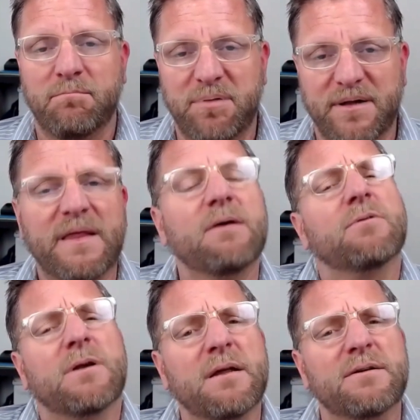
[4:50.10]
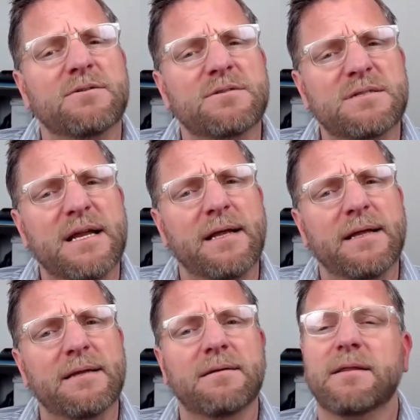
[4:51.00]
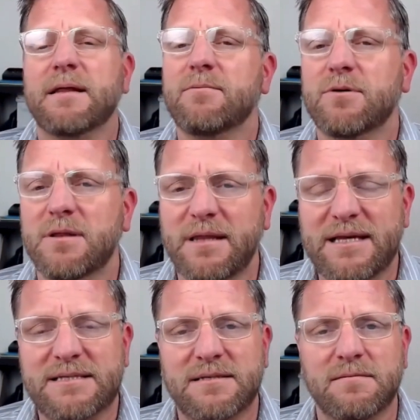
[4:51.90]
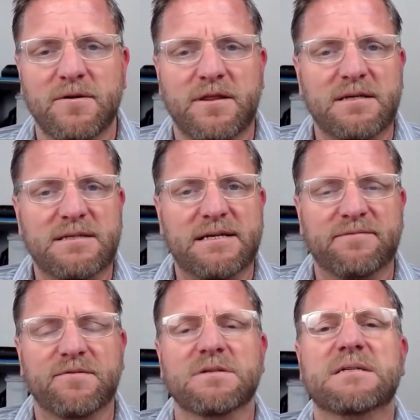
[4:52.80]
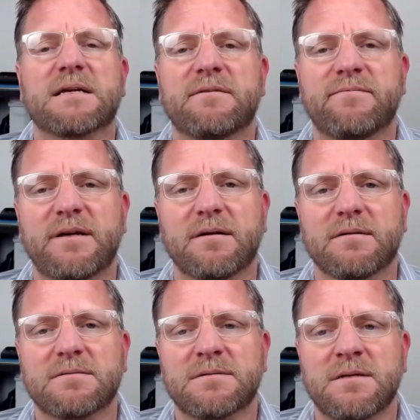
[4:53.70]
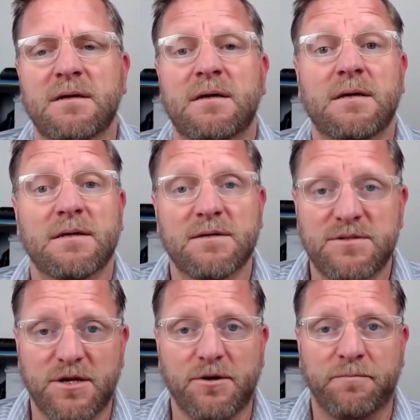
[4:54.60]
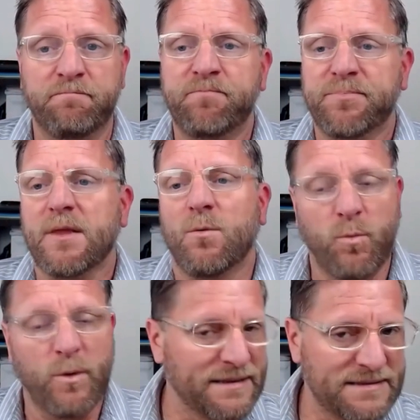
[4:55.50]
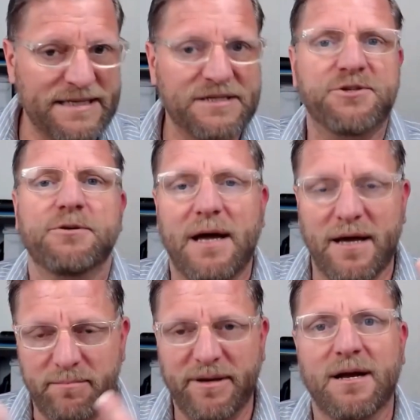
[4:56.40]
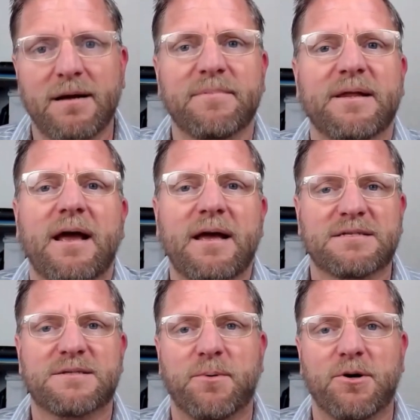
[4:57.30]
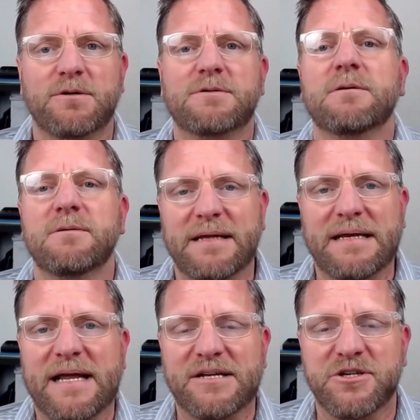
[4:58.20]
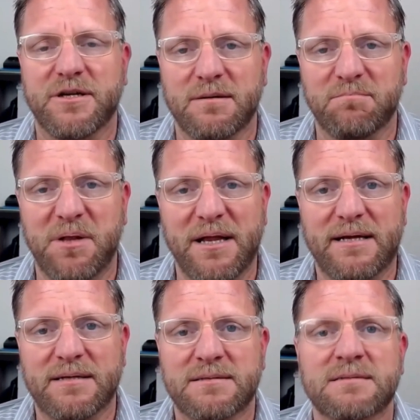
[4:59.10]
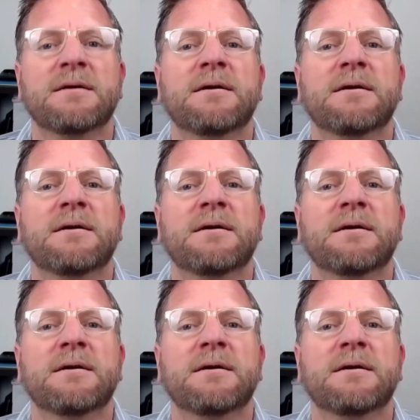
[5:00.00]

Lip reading: But they would understand, they would listen with a different set of ears. So we can teach you how to become the expert in aging in place.